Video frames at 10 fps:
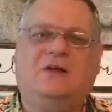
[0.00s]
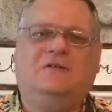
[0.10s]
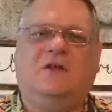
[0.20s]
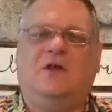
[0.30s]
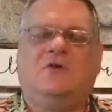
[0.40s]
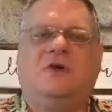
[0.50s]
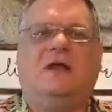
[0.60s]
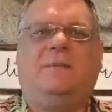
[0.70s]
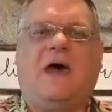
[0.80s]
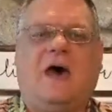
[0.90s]
there is
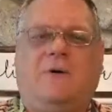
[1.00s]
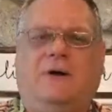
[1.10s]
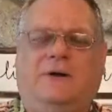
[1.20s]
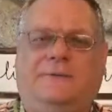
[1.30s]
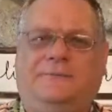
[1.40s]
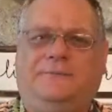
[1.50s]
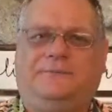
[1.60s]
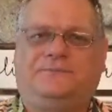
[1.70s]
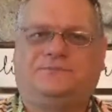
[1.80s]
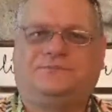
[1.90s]
great power.
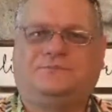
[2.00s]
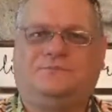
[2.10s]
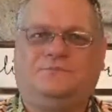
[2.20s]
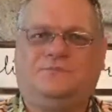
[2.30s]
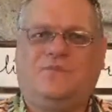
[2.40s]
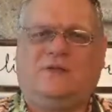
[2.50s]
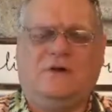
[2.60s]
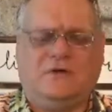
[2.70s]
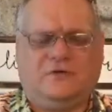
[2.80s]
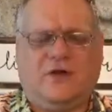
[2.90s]

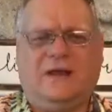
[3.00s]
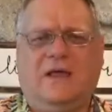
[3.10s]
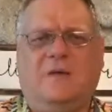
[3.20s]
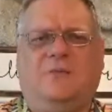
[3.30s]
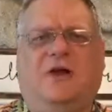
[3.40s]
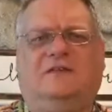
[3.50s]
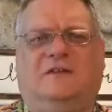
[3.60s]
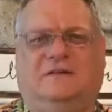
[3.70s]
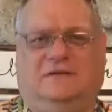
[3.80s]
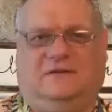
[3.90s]
There is great
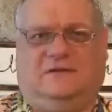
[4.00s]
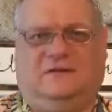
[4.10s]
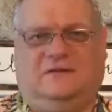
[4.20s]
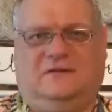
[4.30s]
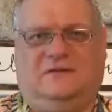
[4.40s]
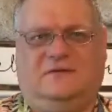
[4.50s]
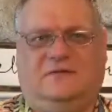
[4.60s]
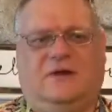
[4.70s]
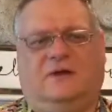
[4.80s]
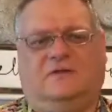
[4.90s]
presence.
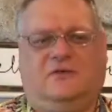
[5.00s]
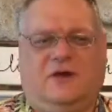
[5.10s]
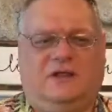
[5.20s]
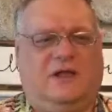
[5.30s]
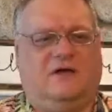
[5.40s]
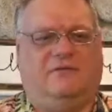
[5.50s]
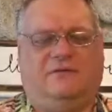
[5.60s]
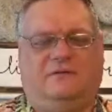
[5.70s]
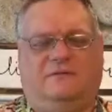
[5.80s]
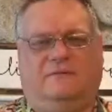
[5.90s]
There is great love.
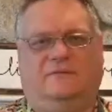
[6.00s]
